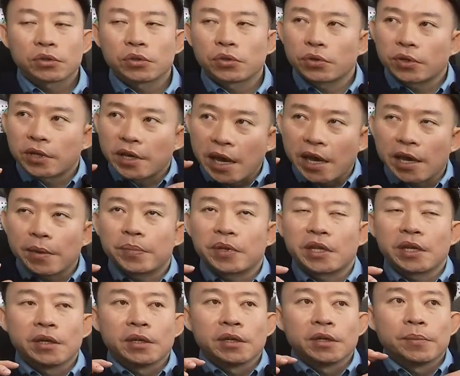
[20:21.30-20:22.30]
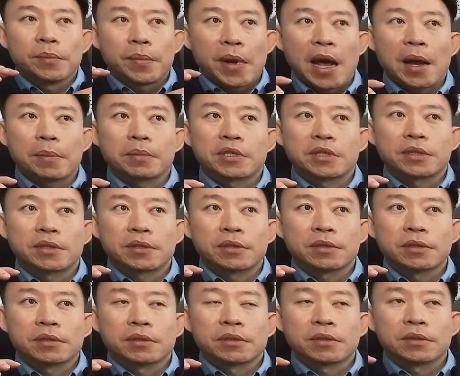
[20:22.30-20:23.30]
to keep pipes
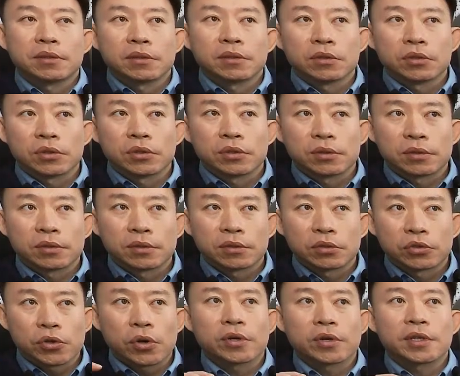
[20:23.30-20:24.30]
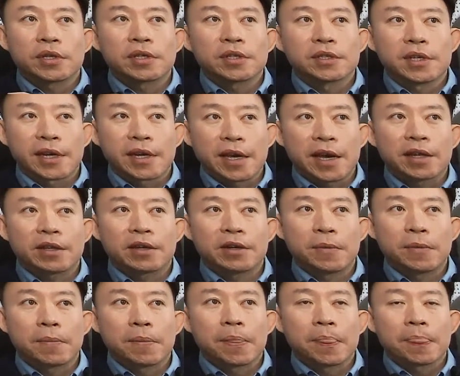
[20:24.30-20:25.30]
joined
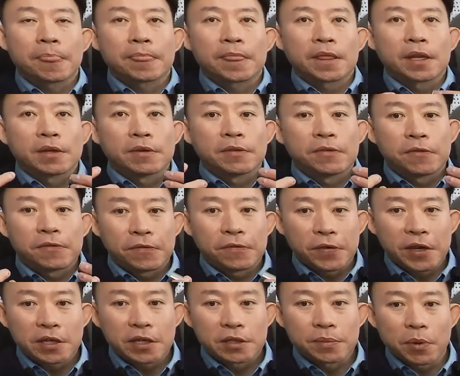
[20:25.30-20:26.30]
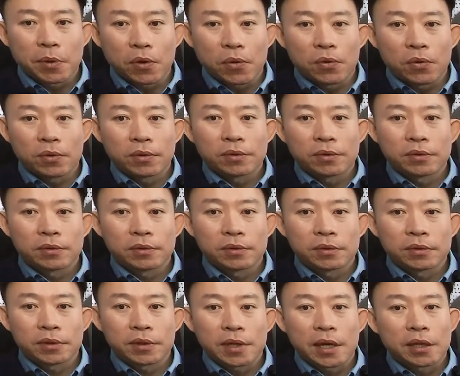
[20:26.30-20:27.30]
together fixable
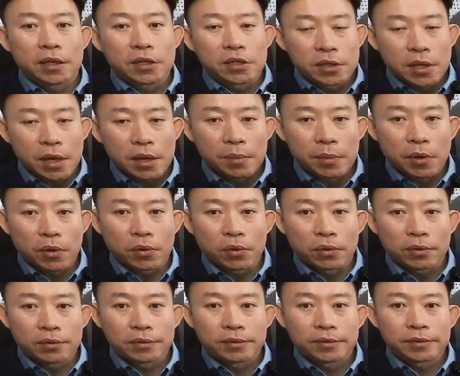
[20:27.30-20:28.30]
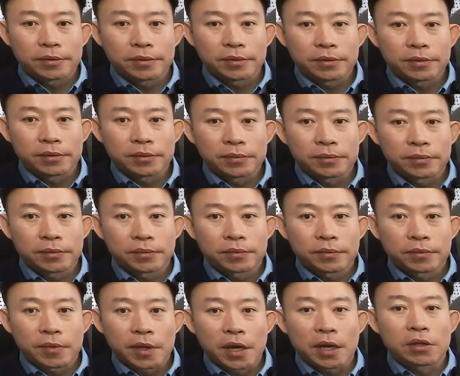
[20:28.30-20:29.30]
and stable
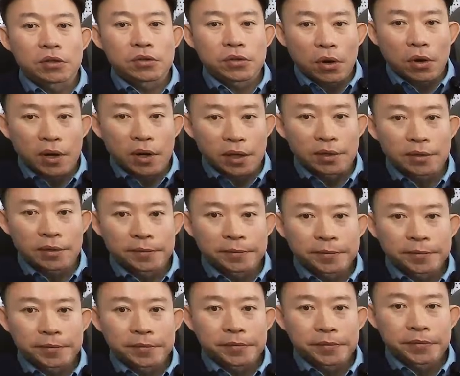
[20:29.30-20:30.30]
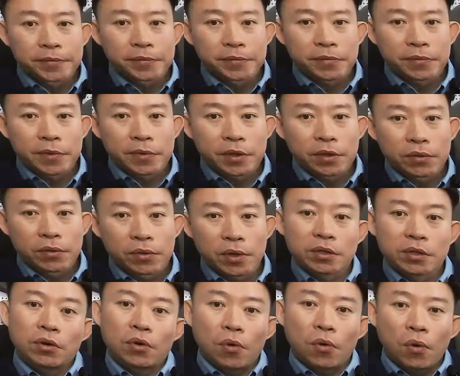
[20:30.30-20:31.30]
and solid,
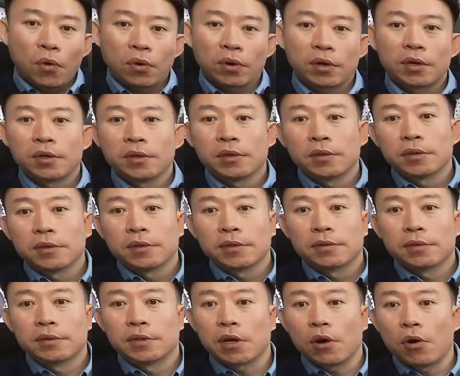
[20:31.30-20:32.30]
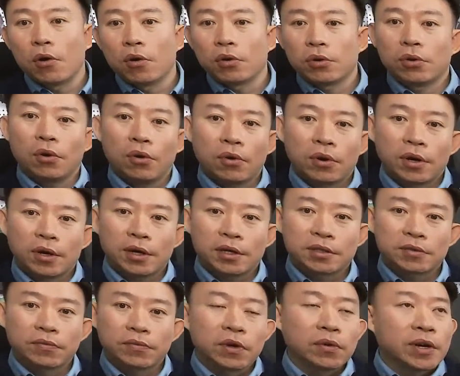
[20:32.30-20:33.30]
right? Or the oil or
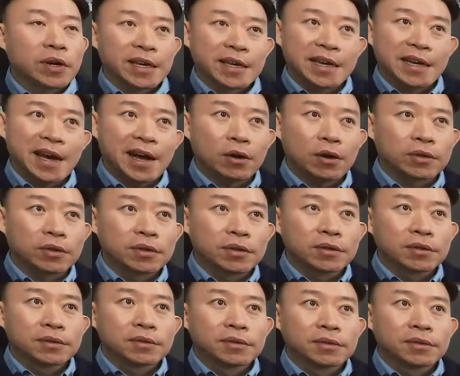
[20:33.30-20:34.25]
gas will leak out